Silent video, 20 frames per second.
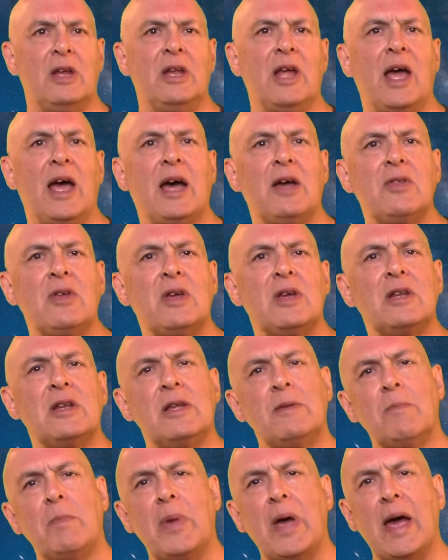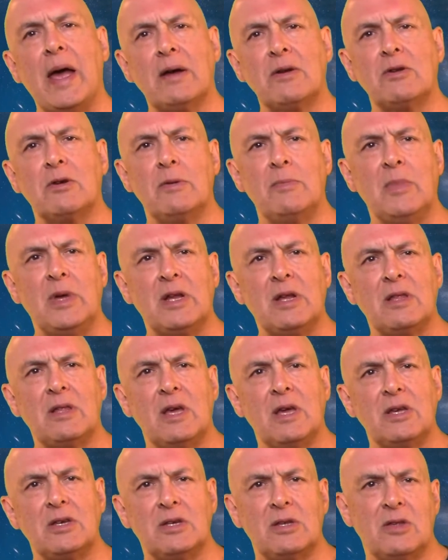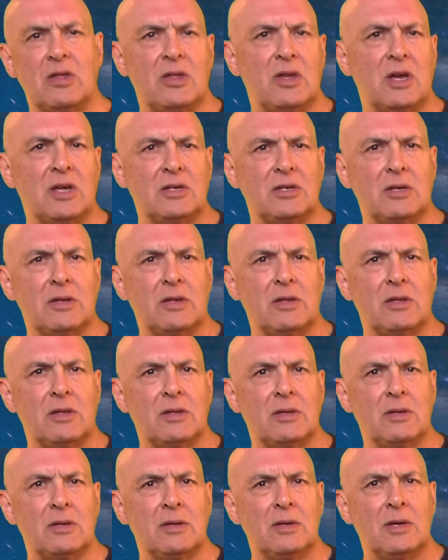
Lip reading: and how they can impact our meditation sessions.